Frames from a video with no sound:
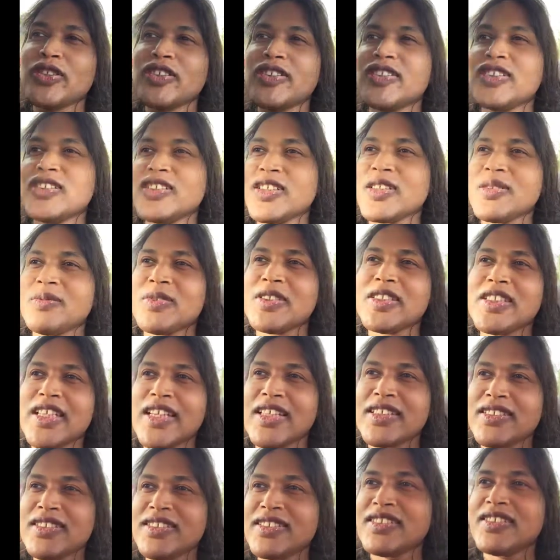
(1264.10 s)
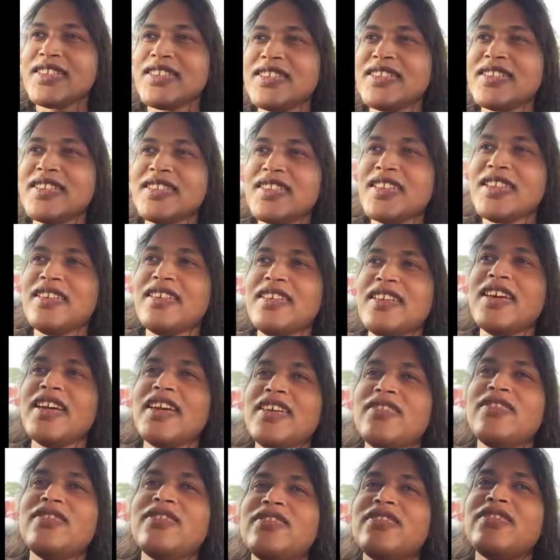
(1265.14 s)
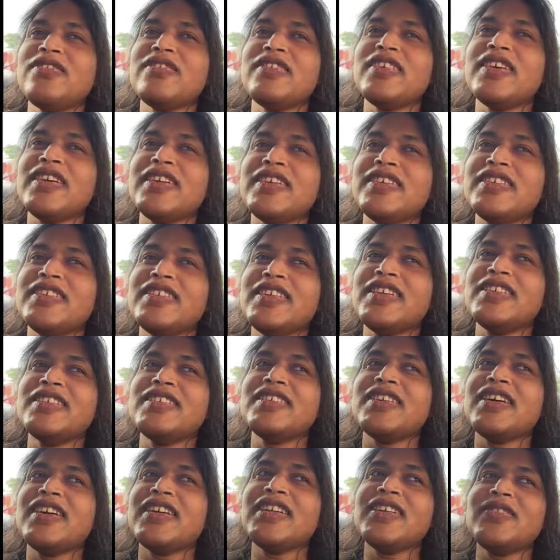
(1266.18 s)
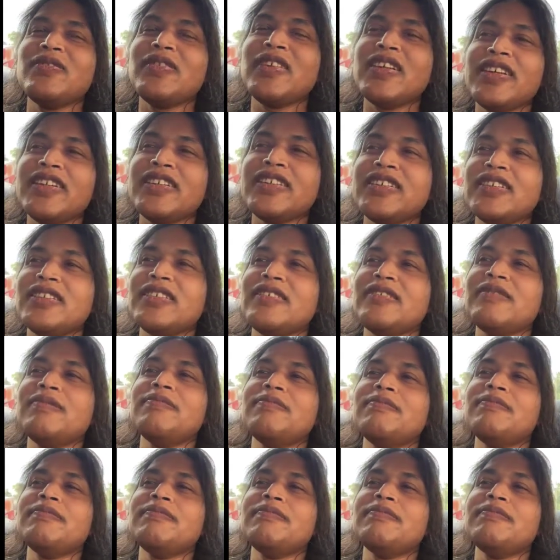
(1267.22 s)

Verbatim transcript: your circumstances in life, like there's kind of like a,